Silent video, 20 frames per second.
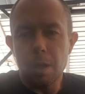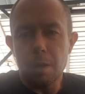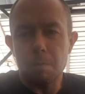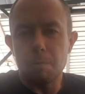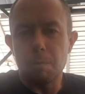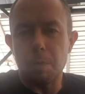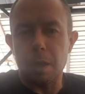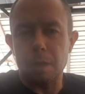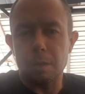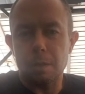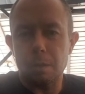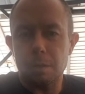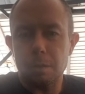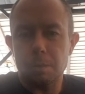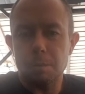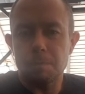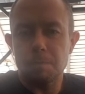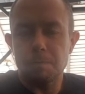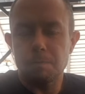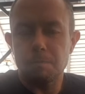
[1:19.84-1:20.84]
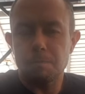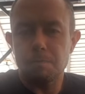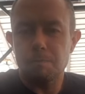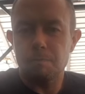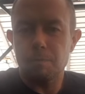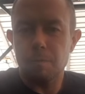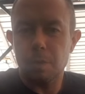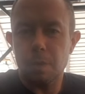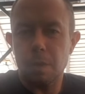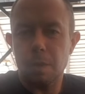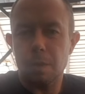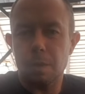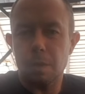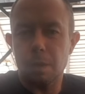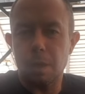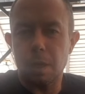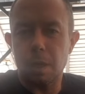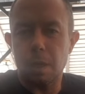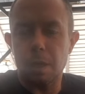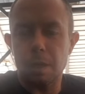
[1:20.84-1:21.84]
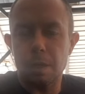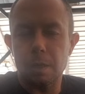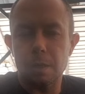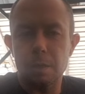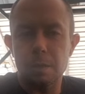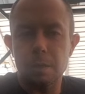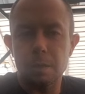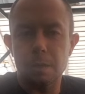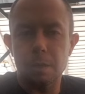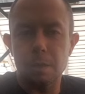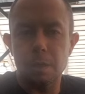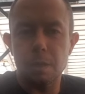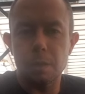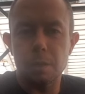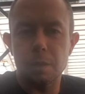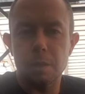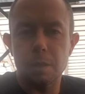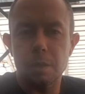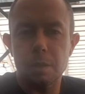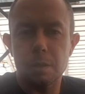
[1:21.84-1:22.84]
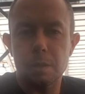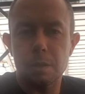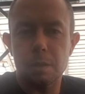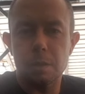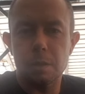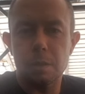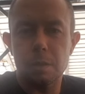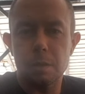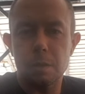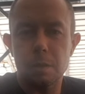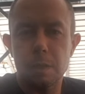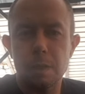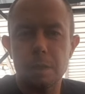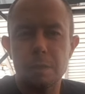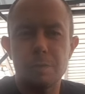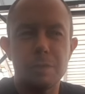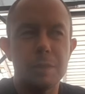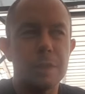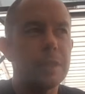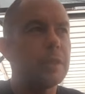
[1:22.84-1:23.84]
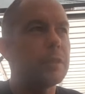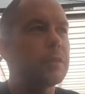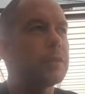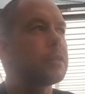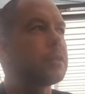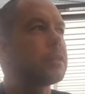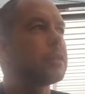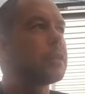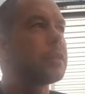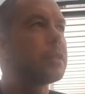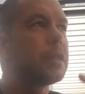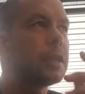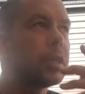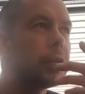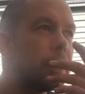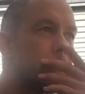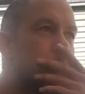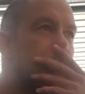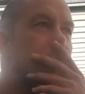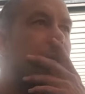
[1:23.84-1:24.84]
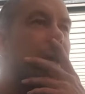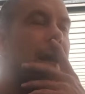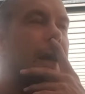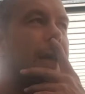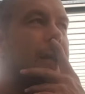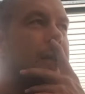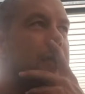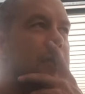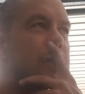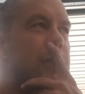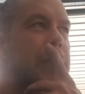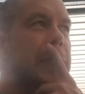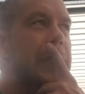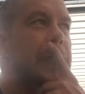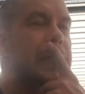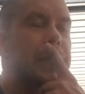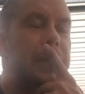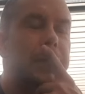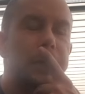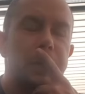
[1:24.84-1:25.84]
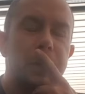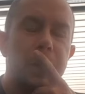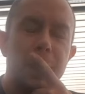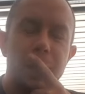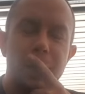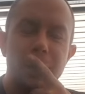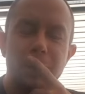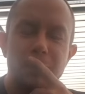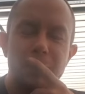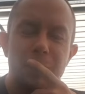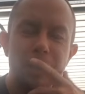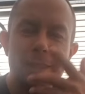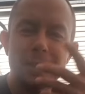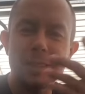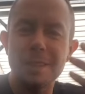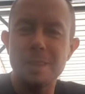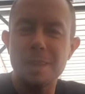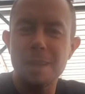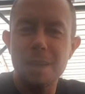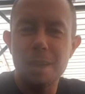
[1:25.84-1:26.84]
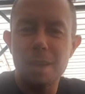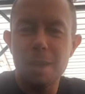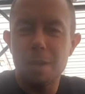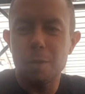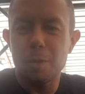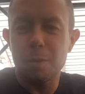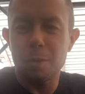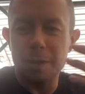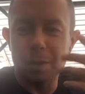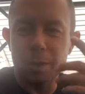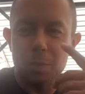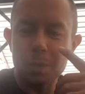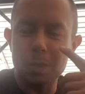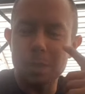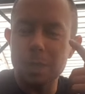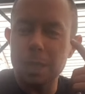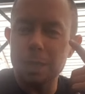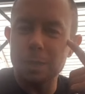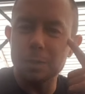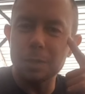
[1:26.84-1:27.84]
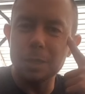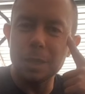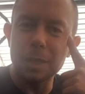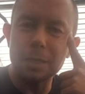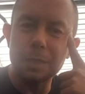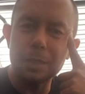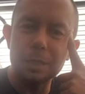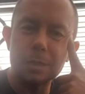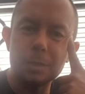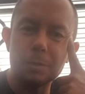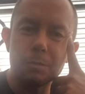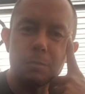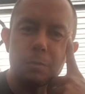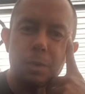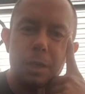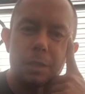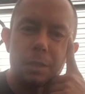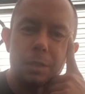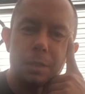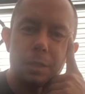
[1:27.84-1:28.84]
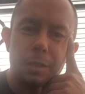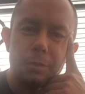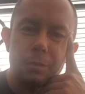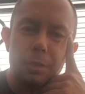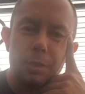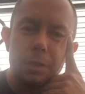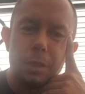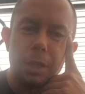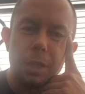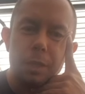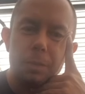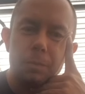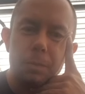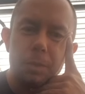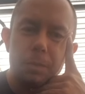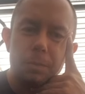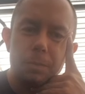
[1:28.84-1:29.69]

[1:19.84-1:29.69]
But, and you know, these videos, I don't really know, but we tend to get these buts every time.